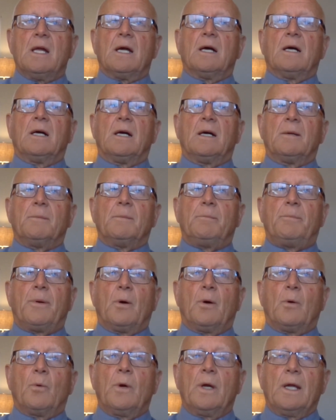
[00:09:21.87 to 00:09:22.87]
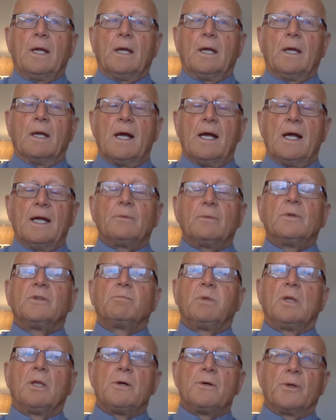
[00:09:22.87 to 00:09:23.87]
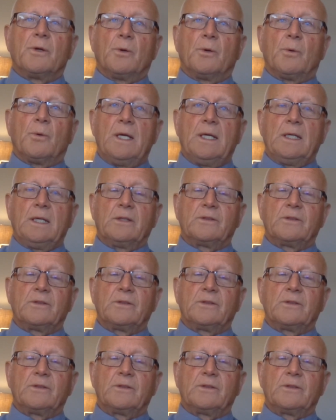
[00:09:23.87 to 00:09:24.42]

Uh, but where I was blown away